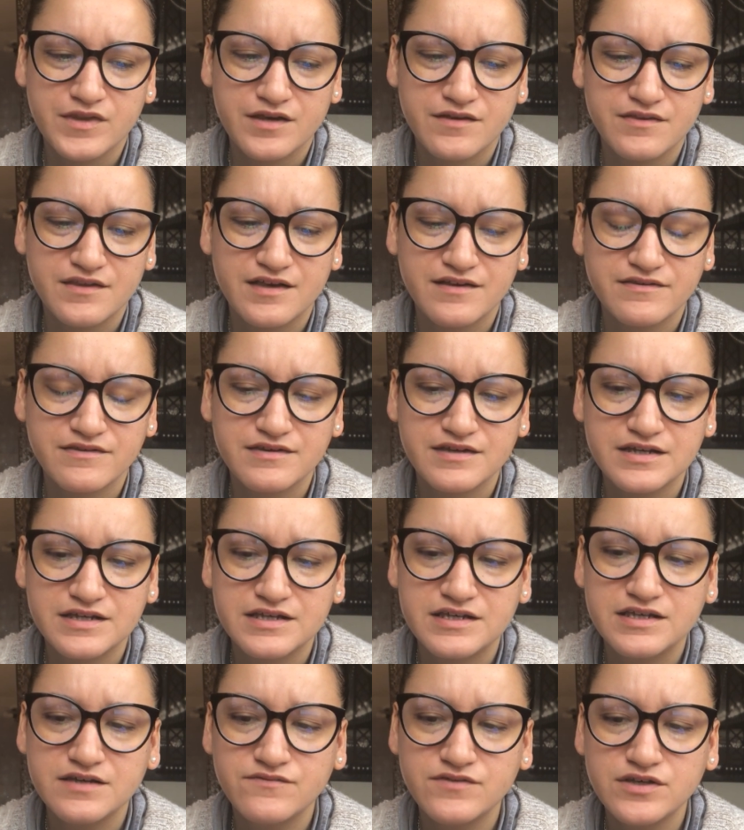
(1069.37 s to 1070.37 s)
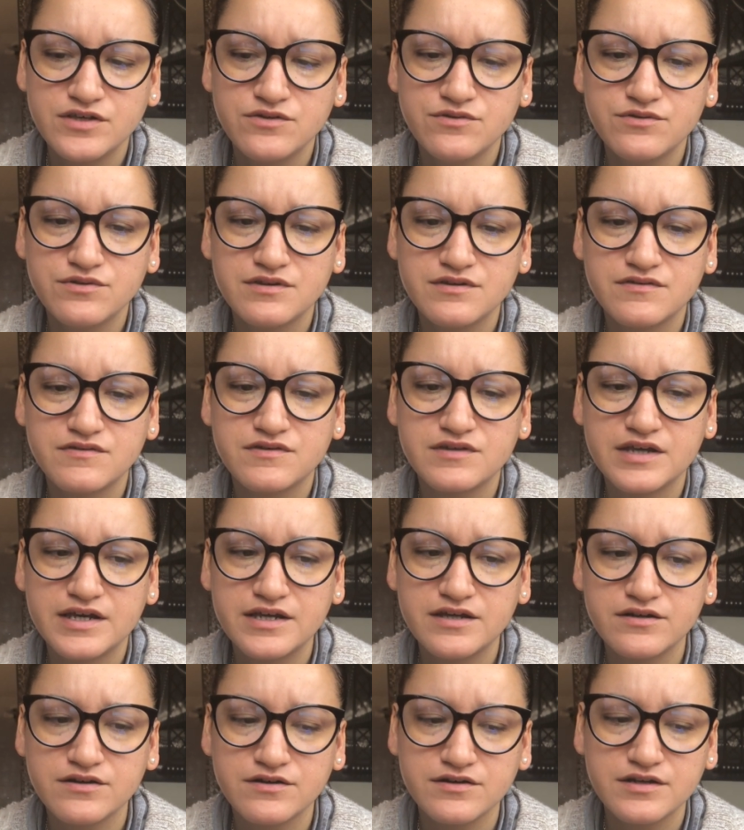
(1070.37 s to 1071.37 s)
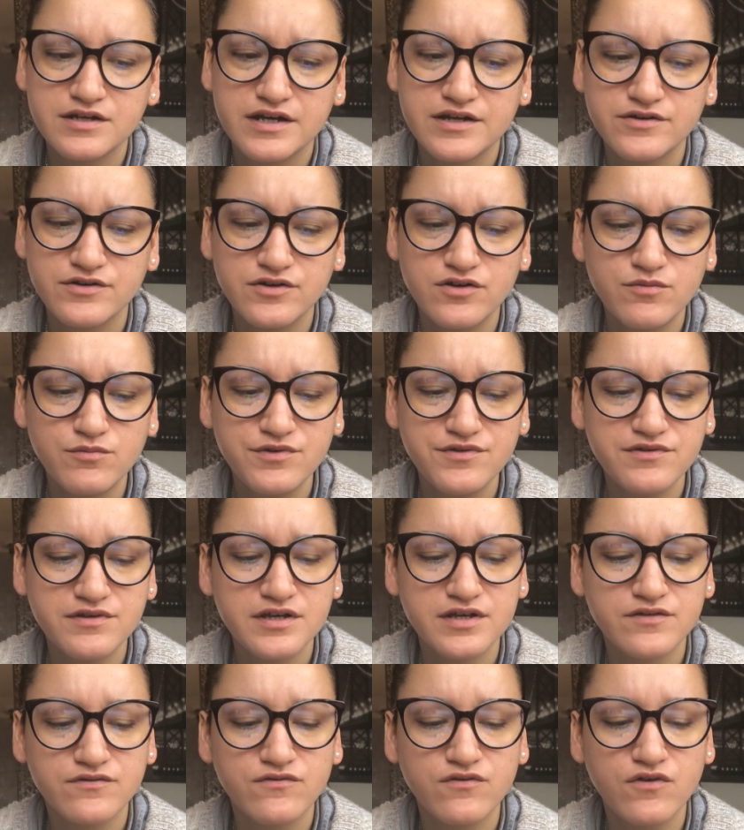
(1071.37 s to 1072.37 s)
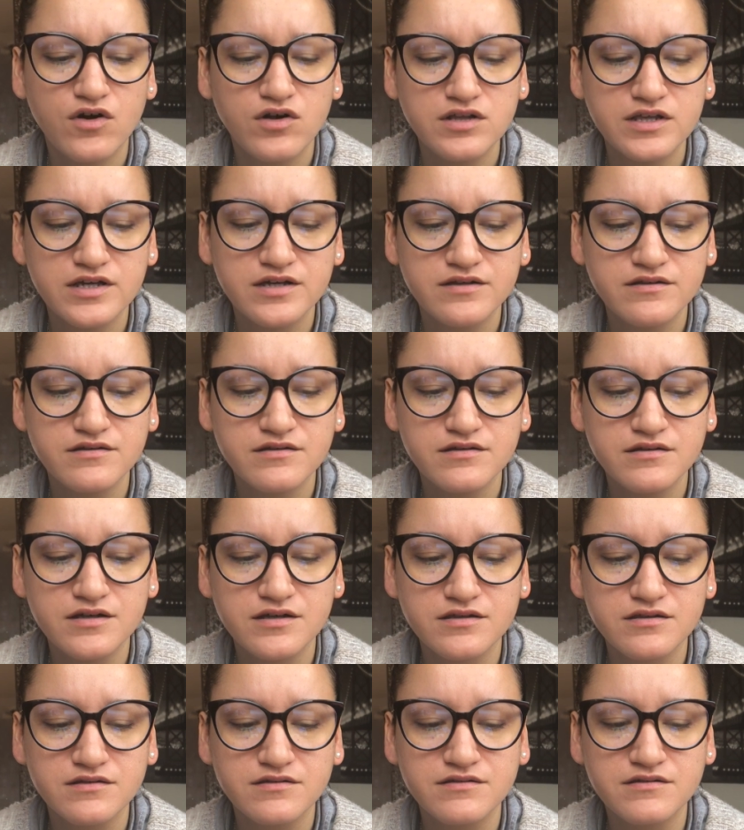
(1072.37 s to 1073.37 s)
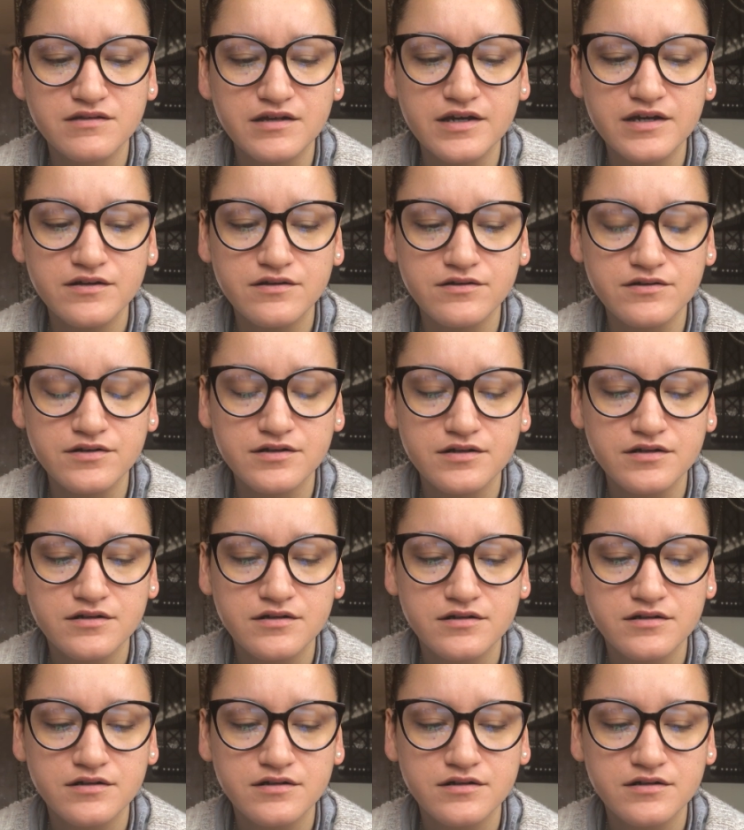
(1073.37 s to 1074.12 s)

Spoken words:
that's like giving you the standard, and you're almost like falling into like the standard,